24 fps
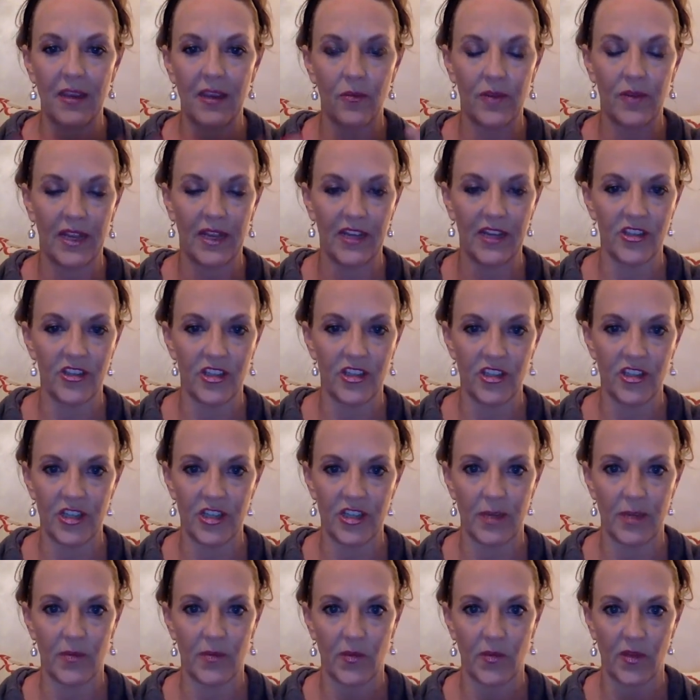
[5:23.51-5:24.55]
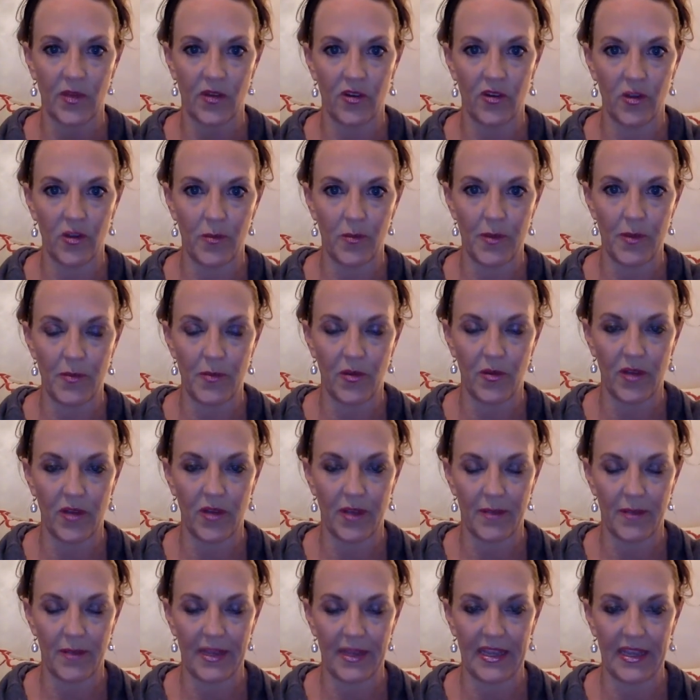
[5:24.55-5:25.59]
relationships with our new people
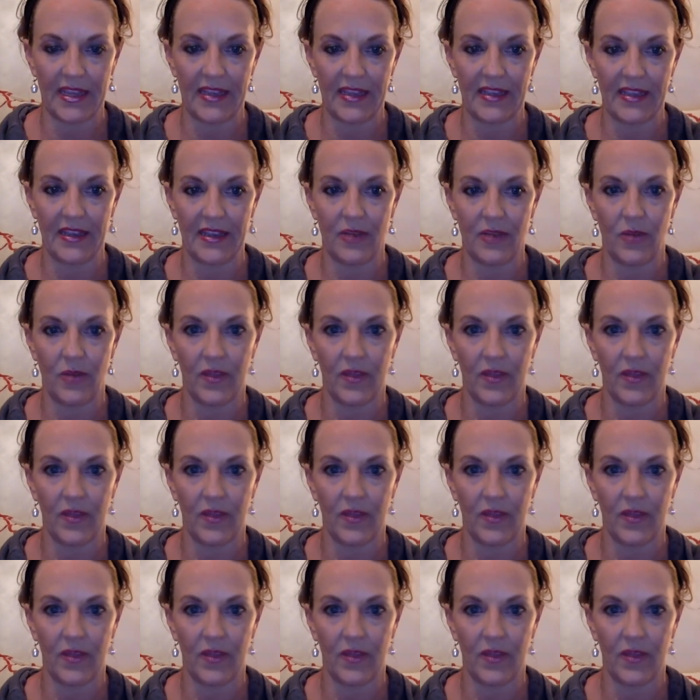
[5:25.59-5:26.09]
coming in,